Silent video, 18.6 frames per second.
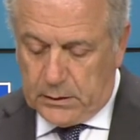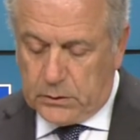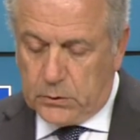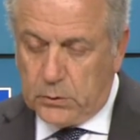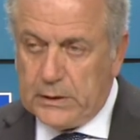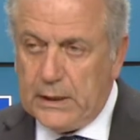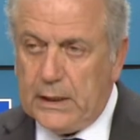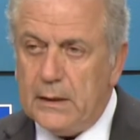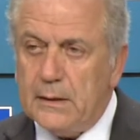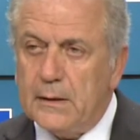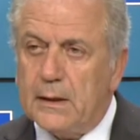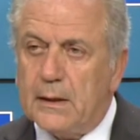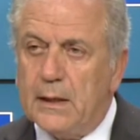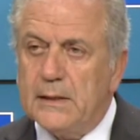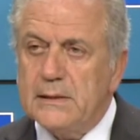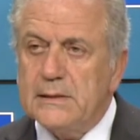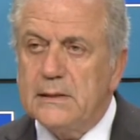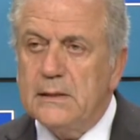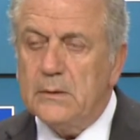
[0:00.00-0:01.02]
Today in the
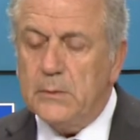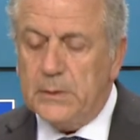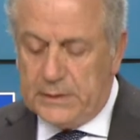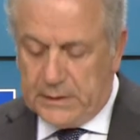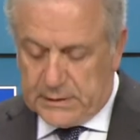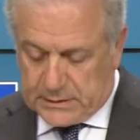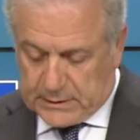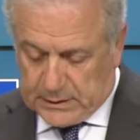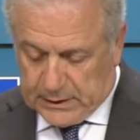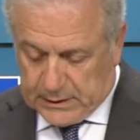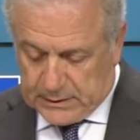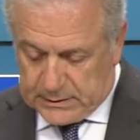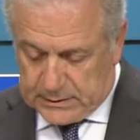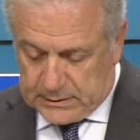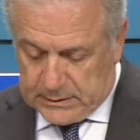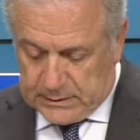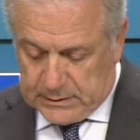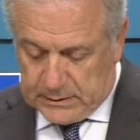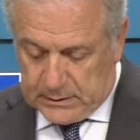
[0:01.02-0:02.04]
Council, we discussed